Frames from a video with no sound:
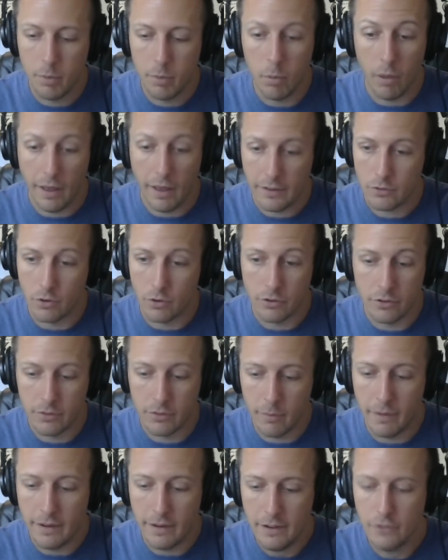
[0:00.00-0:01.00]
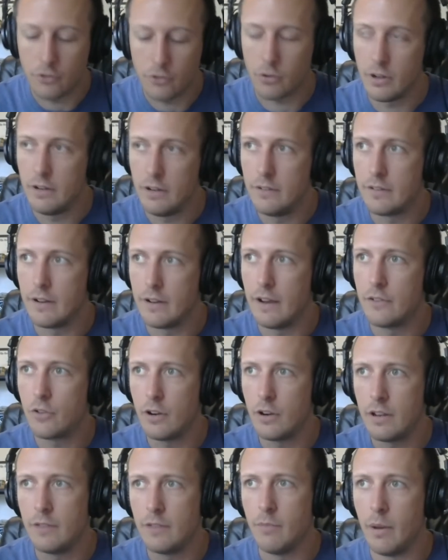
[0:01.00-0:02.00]
people ask questions about injuries and I
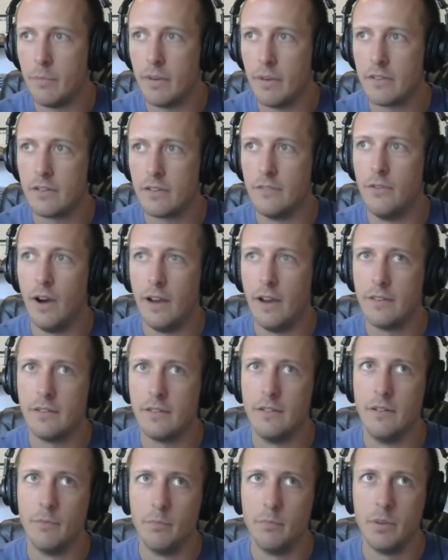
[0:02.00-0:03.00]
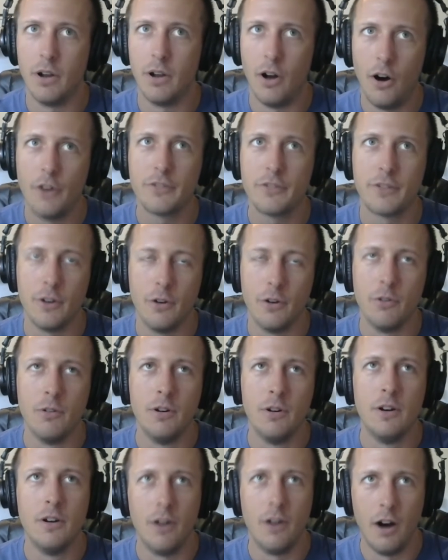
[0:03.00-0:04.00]
try to give my best advice and but also